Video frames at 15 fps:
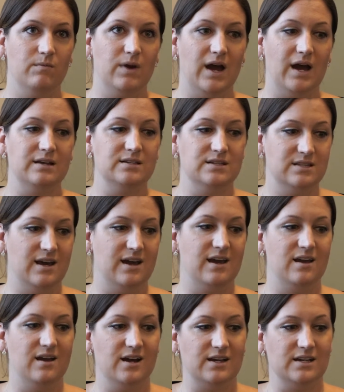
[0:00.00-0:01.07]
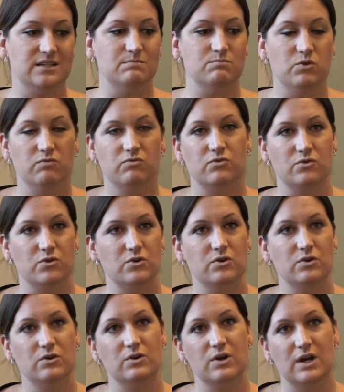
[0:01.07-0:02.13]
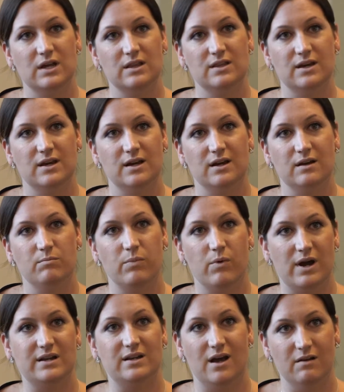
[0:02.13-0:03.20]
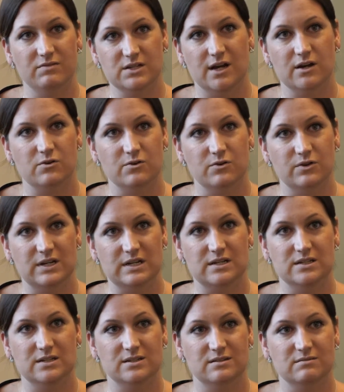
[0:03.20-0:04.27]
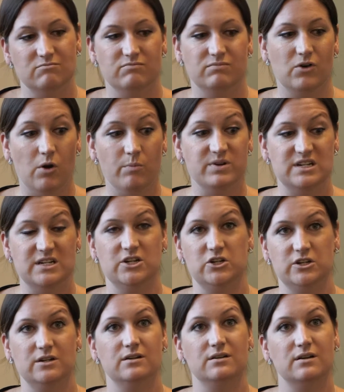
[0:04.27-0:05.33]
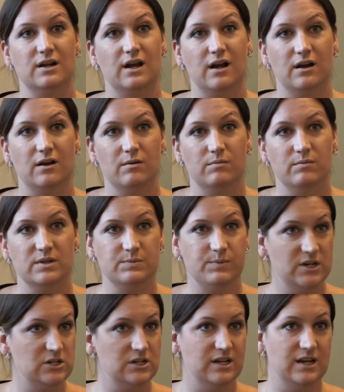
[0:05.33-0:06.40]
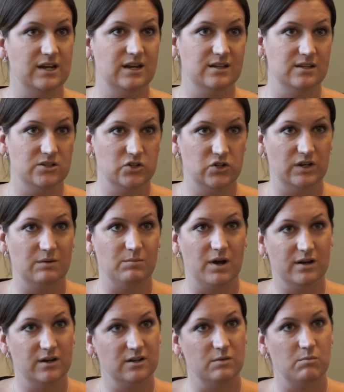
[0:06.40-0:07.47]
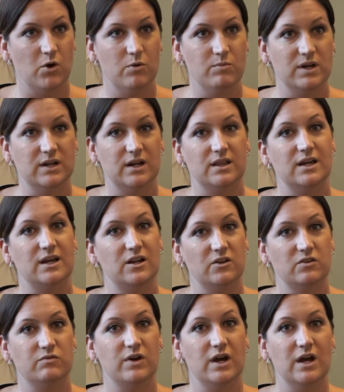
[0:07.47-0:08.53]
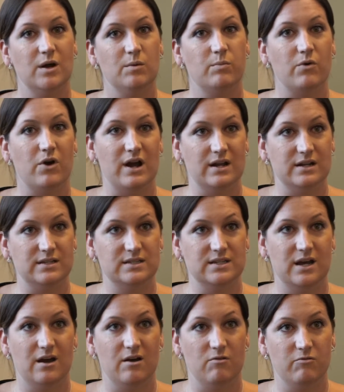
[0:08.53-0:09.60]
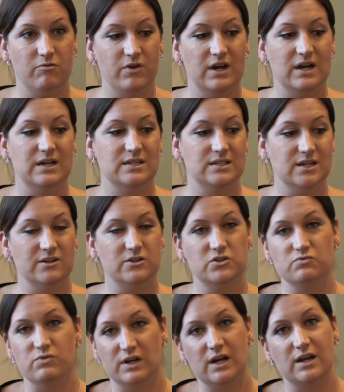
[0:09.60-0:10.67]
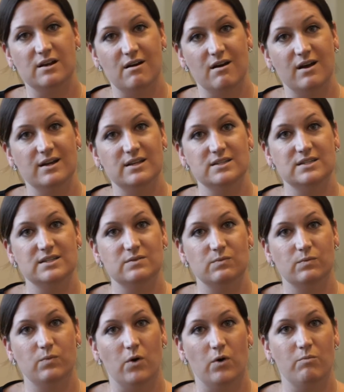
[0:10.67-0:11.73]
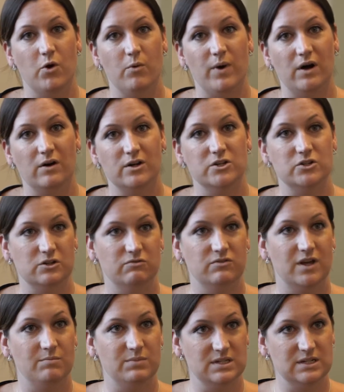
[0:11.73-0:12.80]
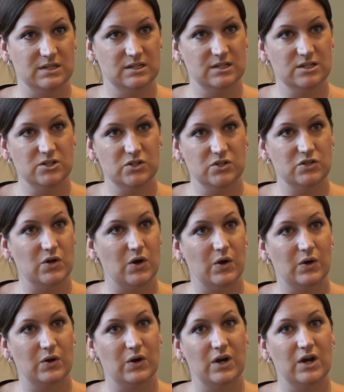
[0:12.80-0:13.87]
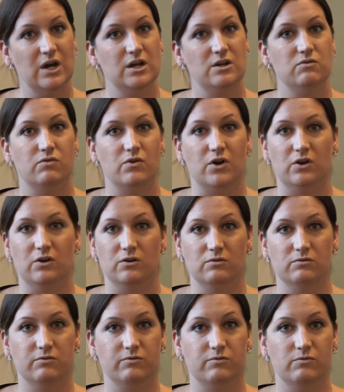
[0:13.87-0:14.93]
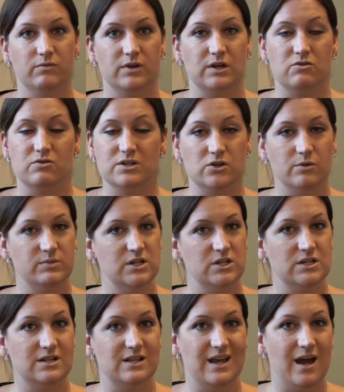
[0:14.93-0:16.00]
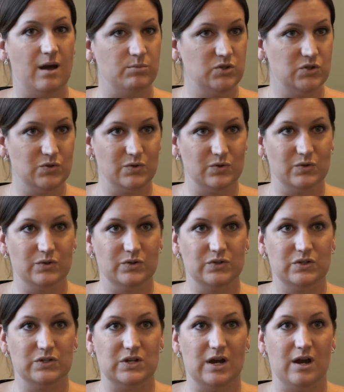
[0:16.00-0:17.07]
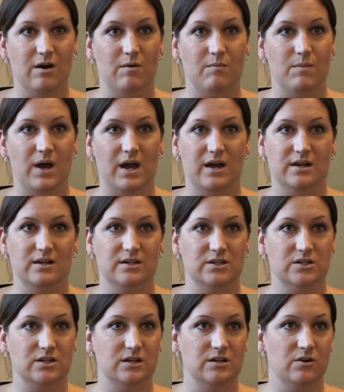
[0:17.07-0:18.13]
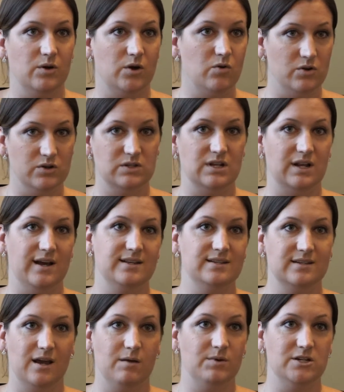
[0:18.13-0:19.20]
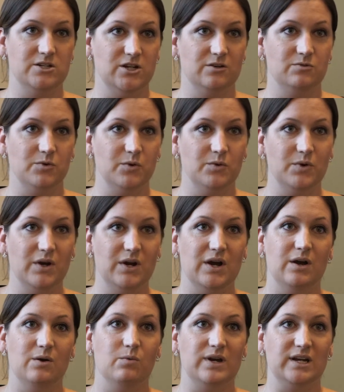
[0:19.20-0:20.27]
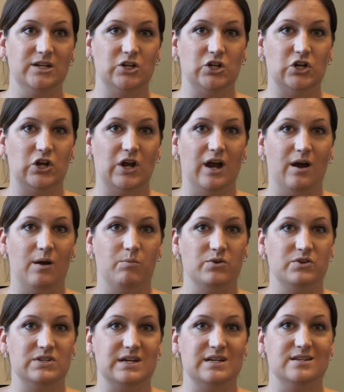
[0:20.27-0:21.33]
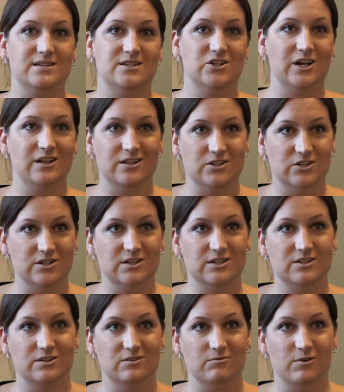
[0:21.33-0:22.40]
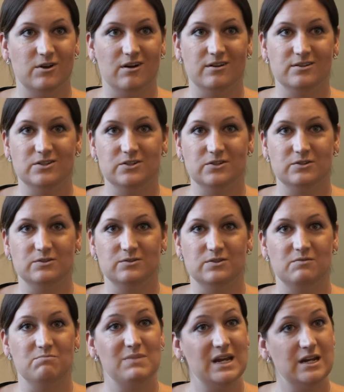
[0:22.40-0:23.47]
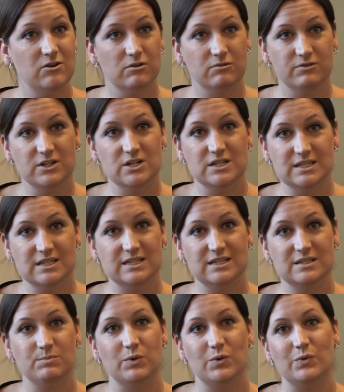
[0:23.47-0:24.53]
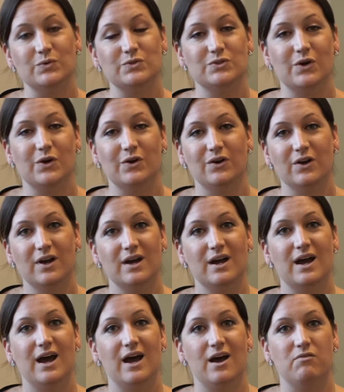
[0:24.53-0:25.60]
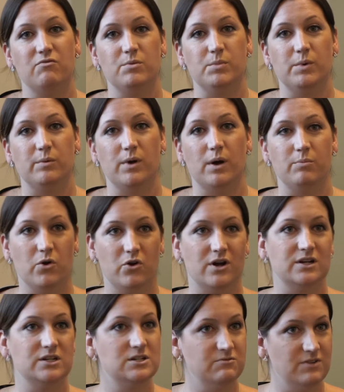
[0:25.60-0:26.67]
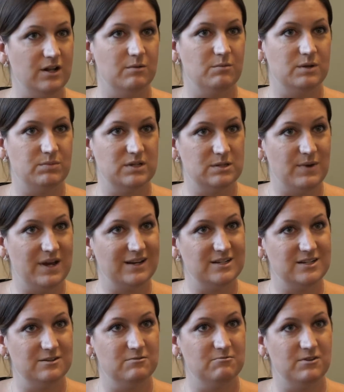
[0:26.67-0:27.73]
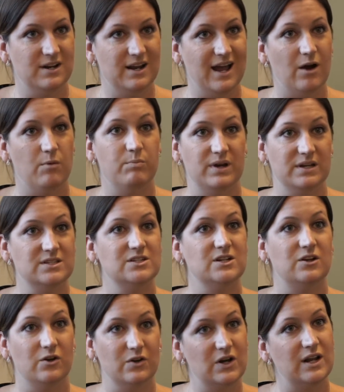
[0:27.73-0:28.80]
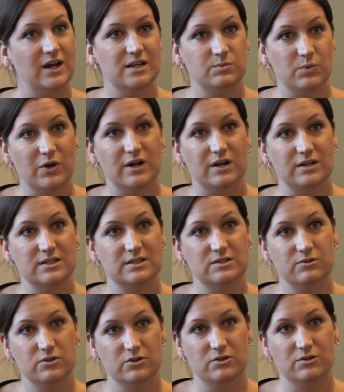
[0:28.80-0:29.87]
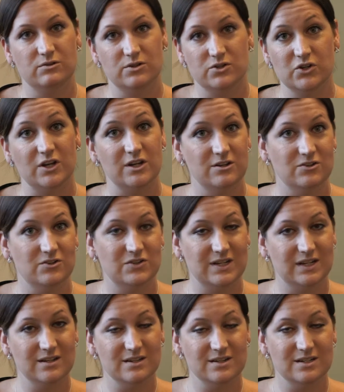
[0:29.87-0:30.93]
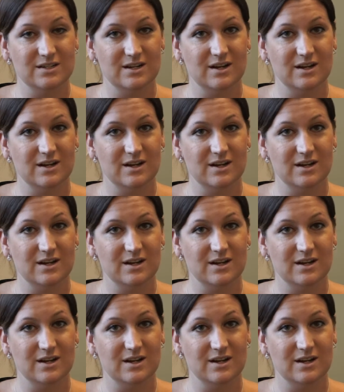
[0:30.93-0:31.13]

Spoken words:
as they, move through their brand life cycle is competition, especially in the Australian market at the moment. I think a lot of brands have started to recognise what mobile can do for their businesses. So you've got a lot of increased competition in the app stores and across the landscape in general, which presents challenges in regards to sort of media efficiencies, but also from a product development perspective and how best to localise products to Australia and New Zealand.